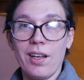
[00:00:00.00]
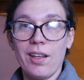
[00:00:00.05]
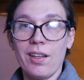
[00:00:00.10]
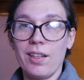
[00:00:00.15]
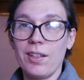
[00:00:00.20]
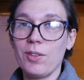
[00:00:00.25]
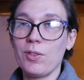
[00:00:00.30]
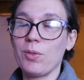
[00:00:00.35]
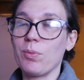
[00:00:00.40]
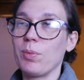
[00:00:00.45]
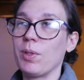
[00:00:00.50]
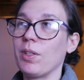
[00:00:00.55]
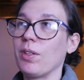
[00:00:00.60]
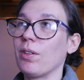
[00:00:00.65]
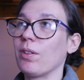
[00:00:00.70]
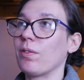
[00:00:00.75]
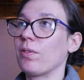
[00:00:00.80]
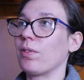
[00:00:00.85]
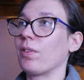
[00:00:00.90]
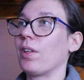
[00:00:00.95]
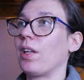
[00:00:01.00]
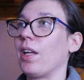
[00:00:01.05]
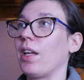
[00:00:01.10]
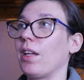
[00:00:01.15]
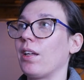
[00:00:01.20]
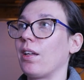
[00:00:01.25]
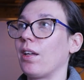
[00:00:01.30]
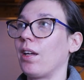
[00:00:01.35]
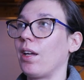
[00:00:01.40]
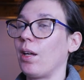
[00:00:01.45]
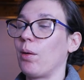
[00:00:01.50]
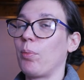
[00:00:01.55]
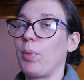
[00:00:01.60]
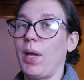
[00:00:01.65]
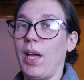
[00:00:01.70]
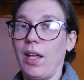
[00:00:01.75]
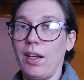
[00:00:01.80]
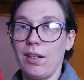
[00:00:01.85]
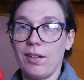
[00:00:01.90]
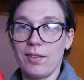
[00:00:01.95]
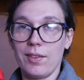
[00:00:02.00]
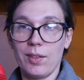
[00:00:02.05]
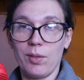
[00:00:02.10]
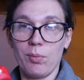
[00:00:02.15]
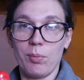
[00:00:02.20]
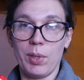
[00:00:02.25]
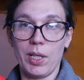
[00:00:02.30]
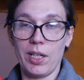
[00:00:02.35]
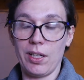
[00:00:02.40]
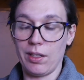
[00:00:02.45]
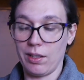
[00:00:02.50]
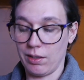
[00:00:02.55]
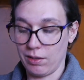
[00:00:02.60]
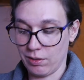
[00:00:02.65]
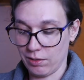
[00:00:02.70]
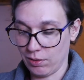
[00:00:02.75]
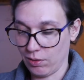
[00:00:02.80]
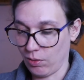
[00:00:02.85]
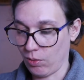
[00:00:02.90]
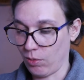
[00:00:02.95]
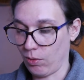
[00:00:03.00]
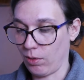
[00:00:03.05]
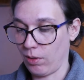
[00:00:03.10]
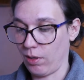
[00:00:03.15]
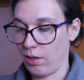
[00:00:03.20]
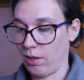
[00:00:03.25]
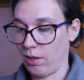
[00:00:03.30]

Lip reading: These would be good for like Paddington Bear or